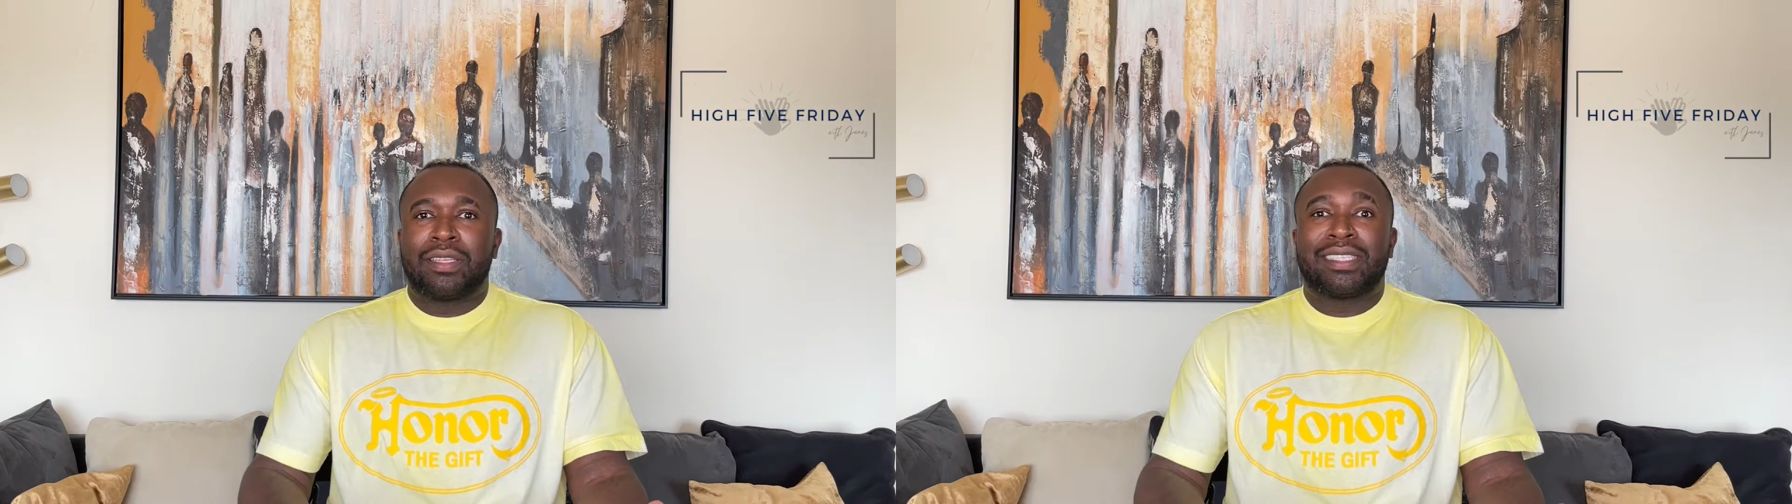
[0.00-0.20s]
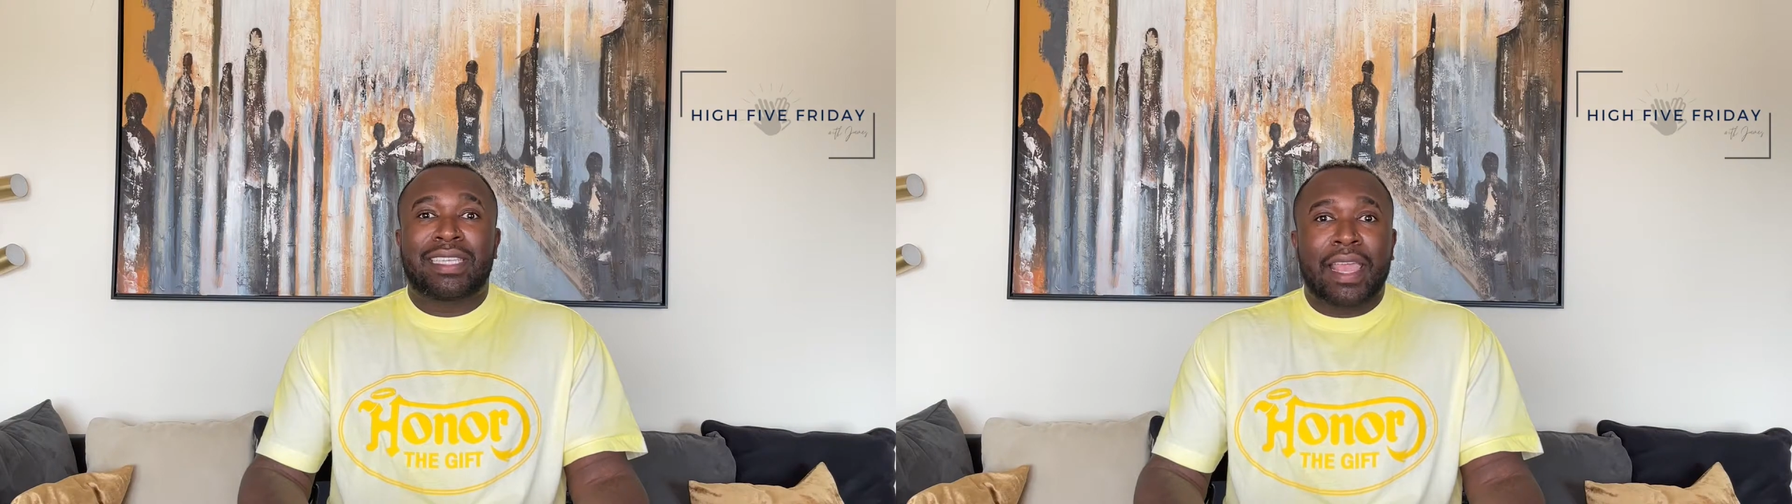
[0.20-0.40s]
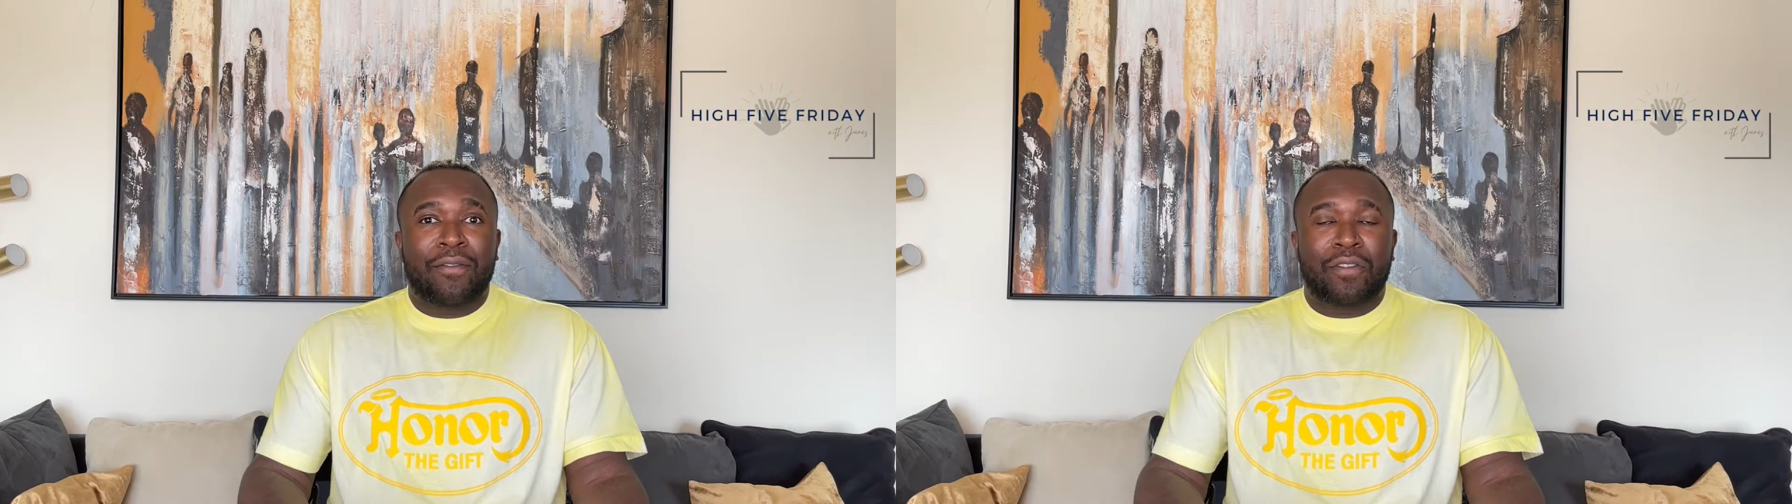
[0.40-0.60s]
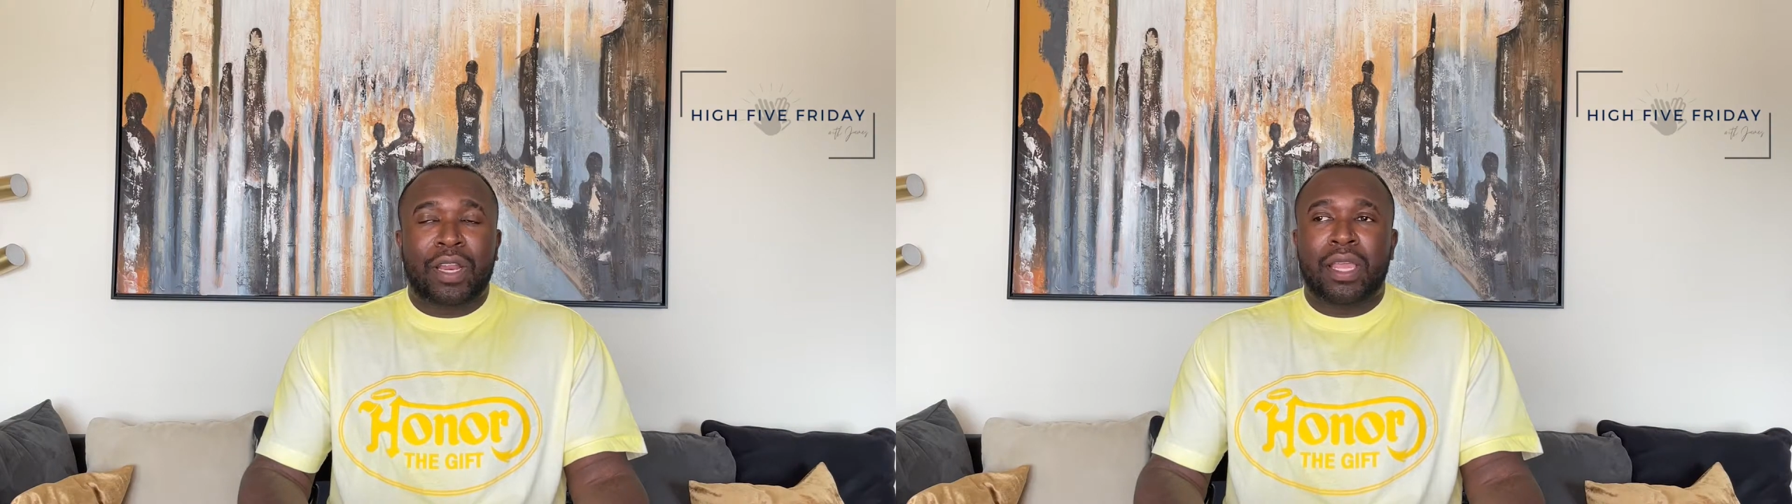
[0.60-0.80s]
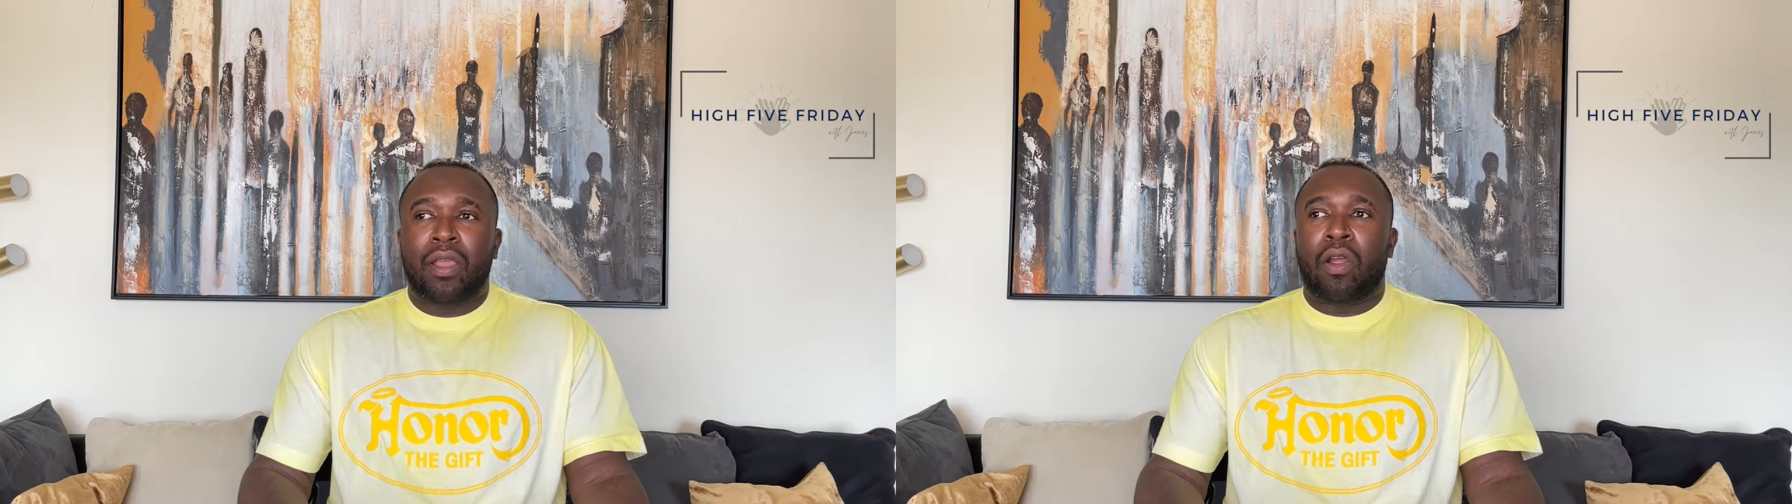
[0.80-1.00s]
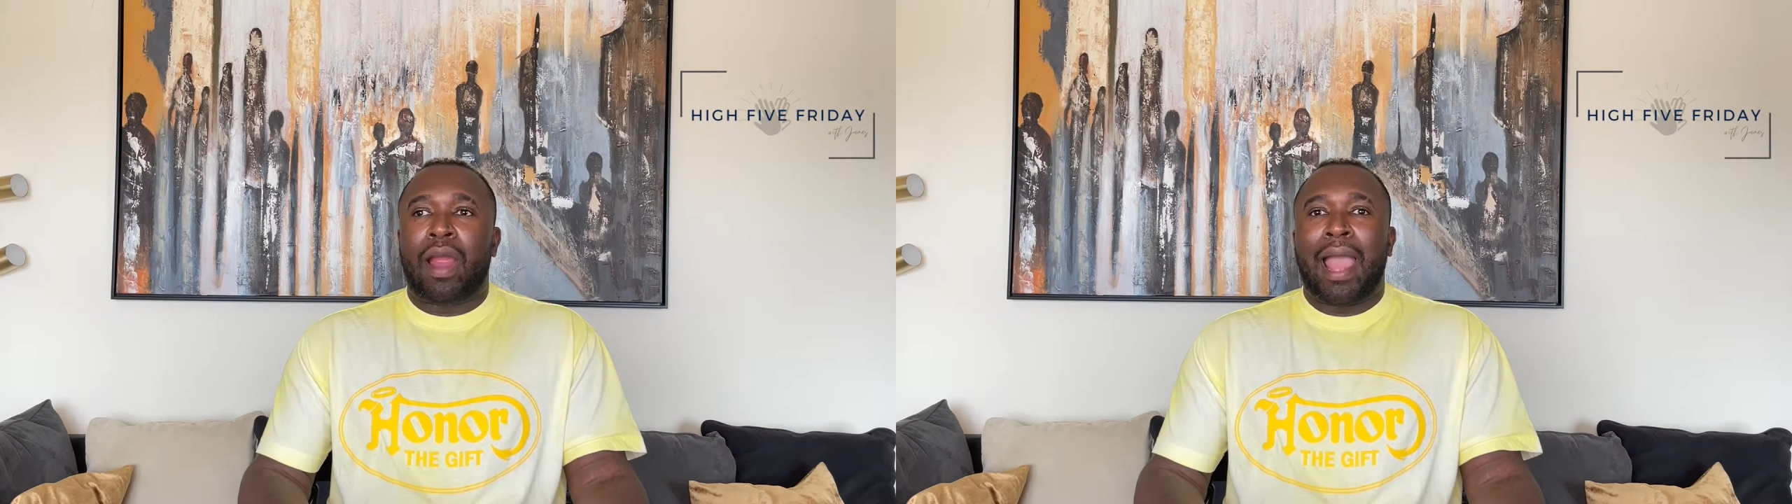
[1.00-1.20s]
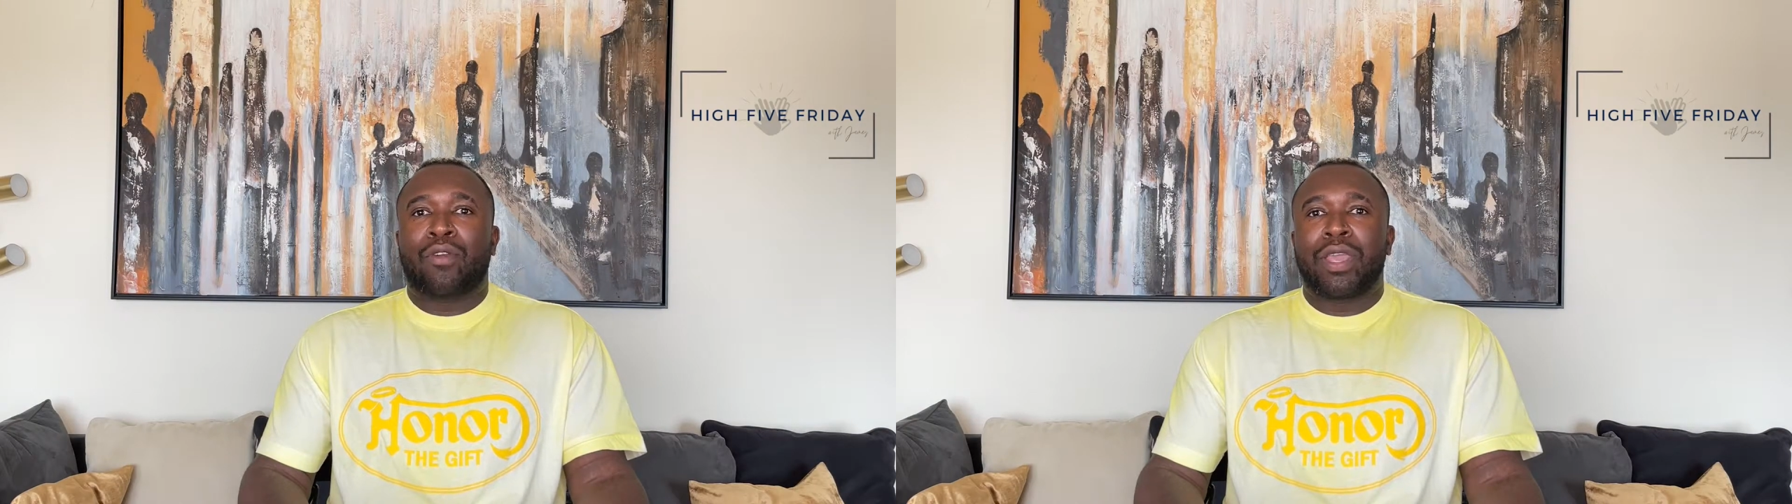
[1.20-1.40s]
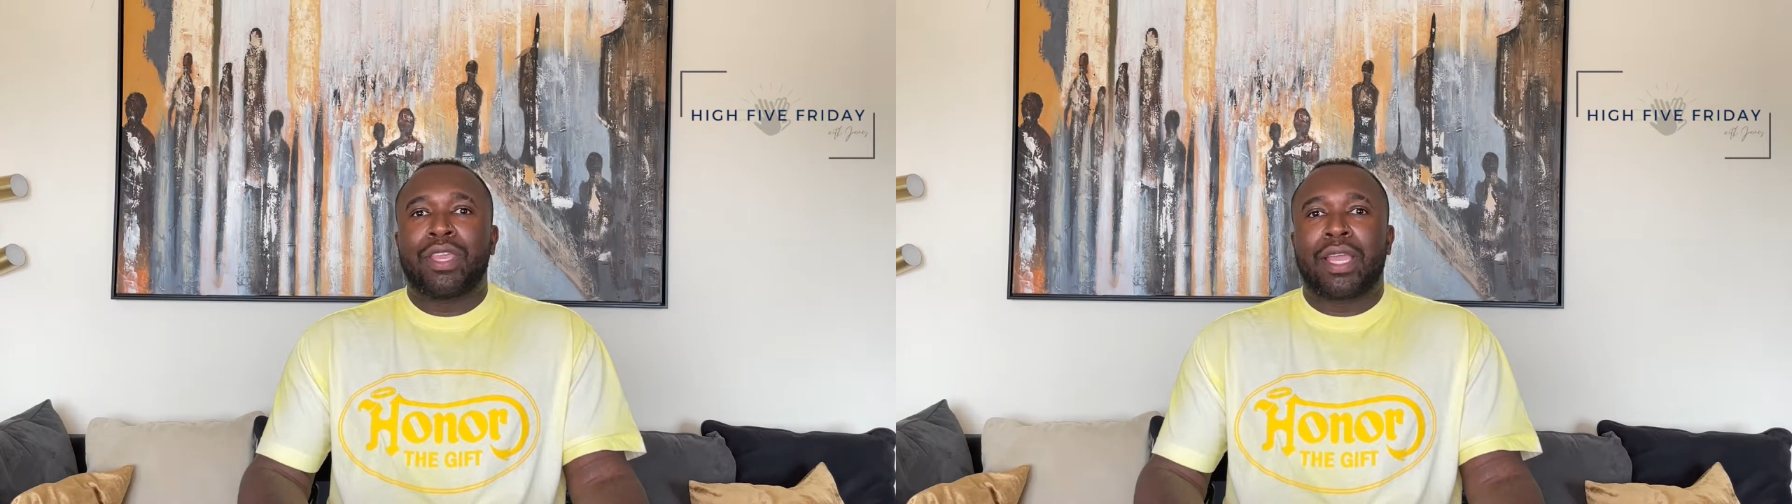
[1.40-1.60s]
safely or how
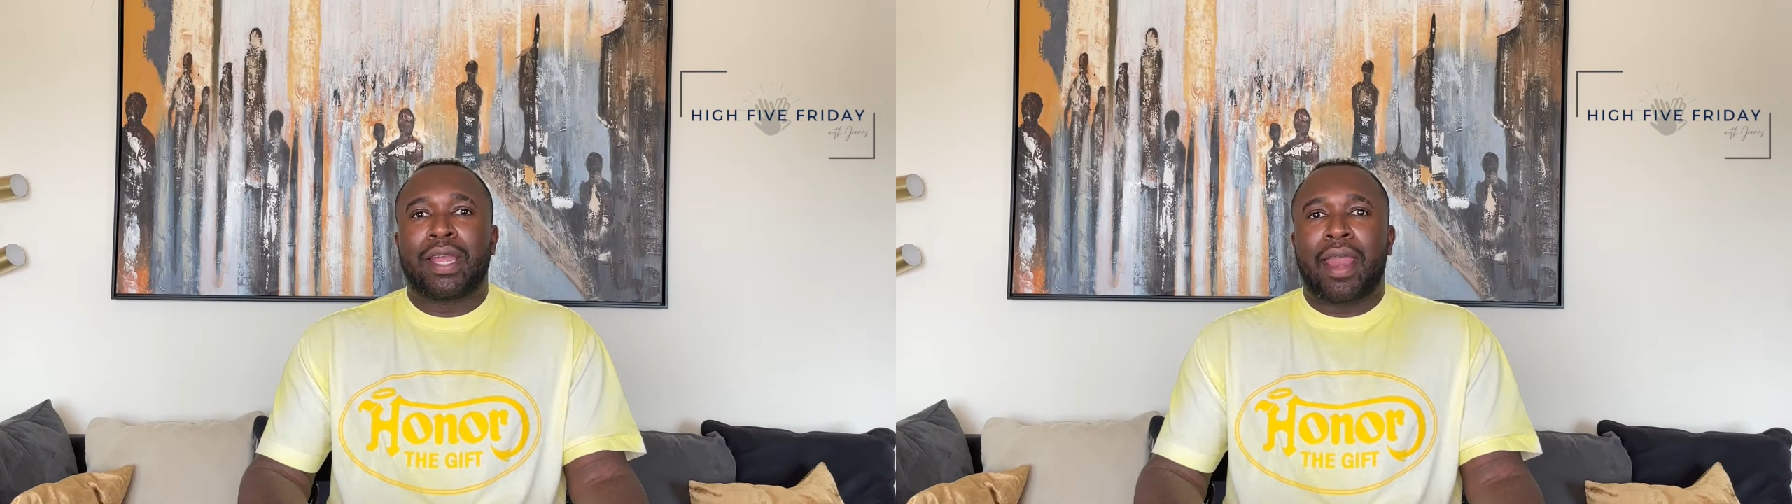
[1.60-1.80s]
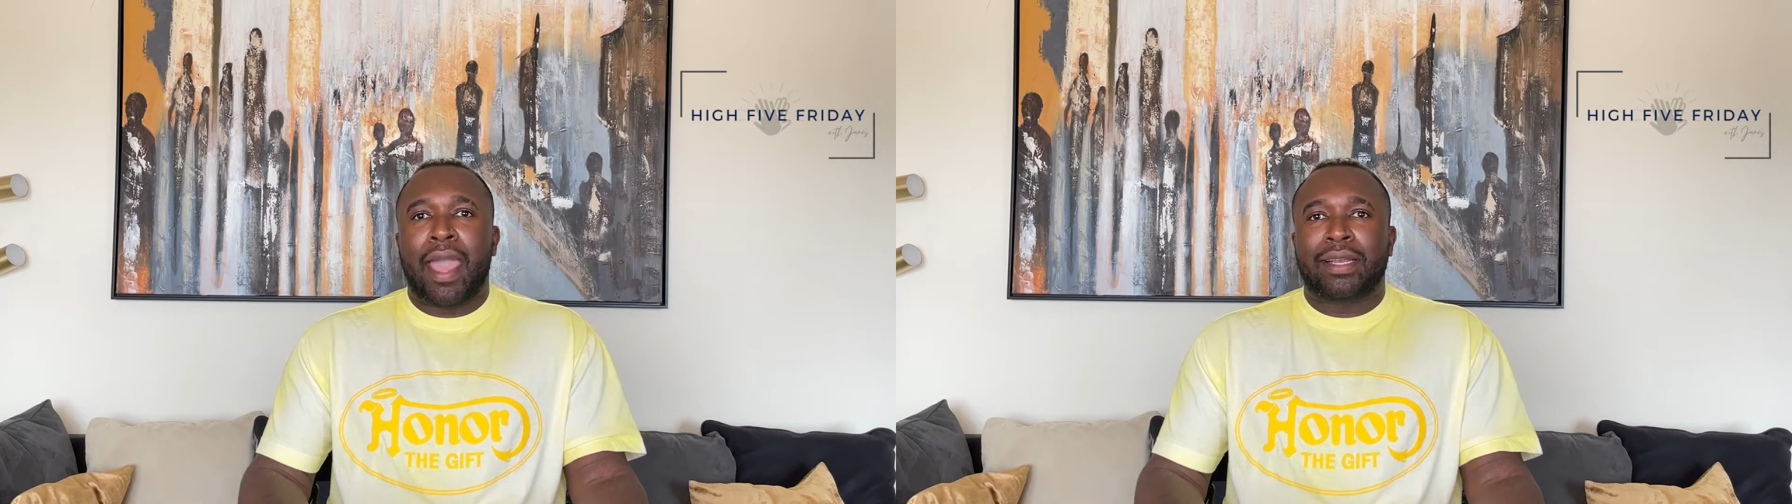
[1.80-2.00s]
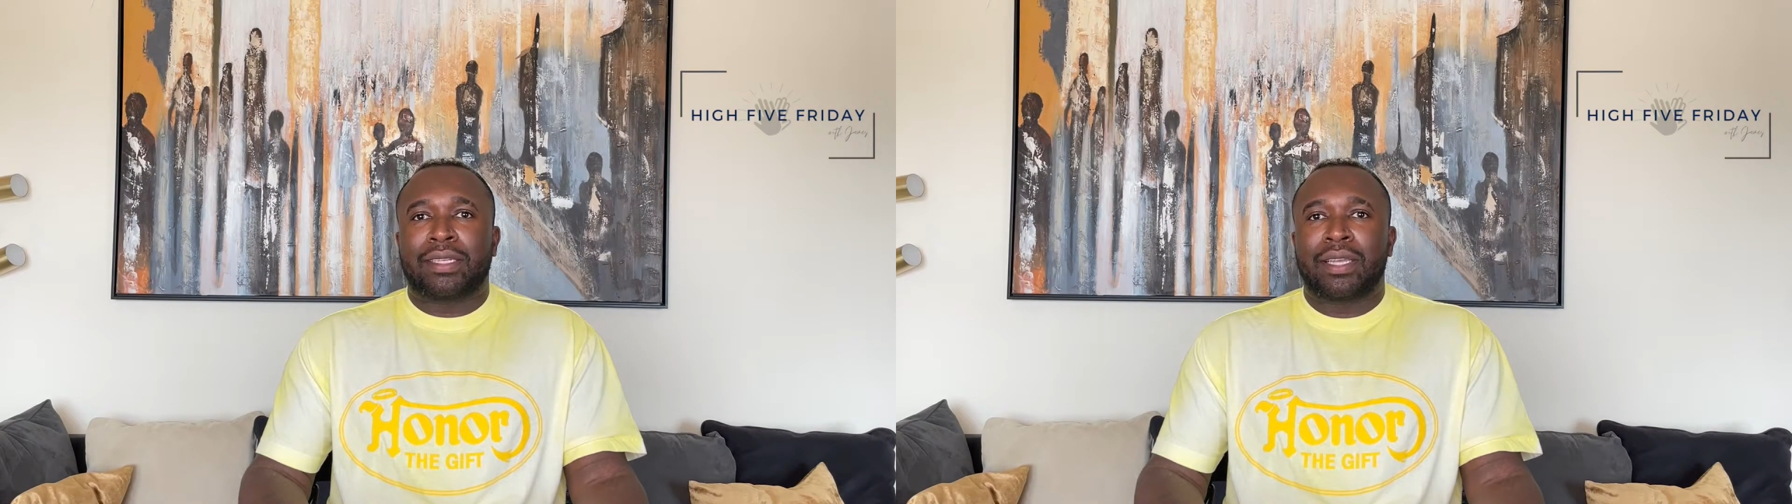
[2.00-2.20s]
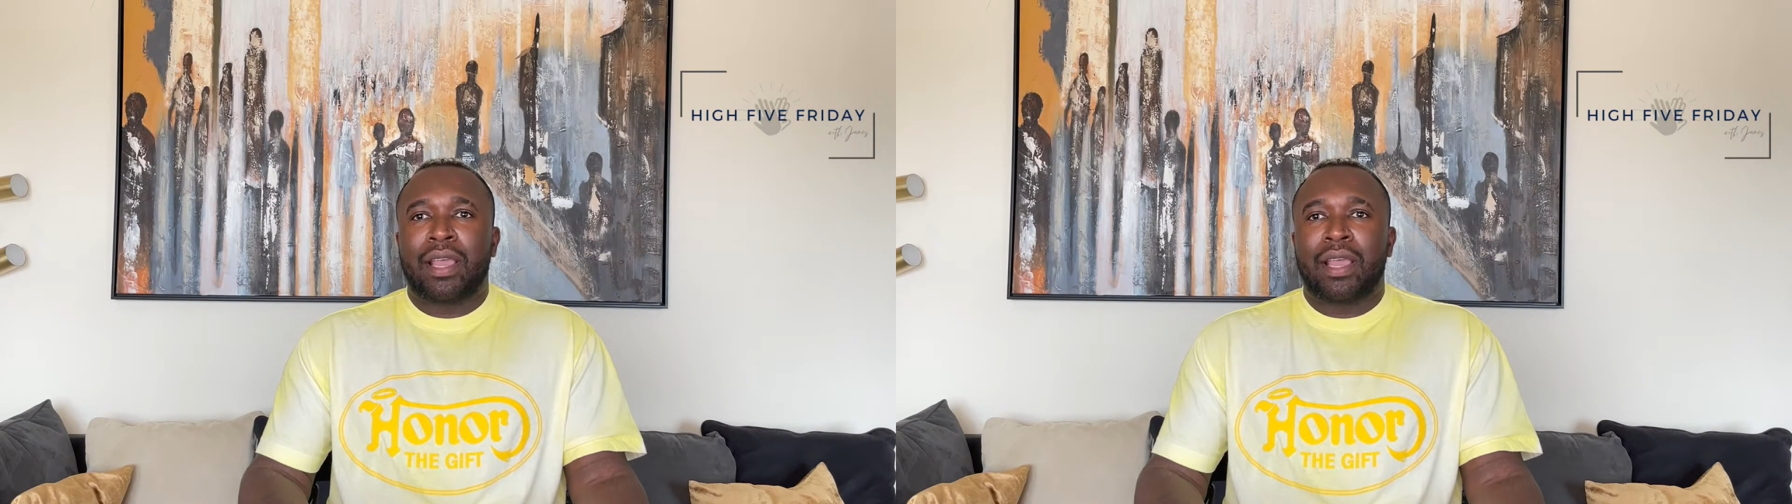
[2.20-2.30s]
can you connect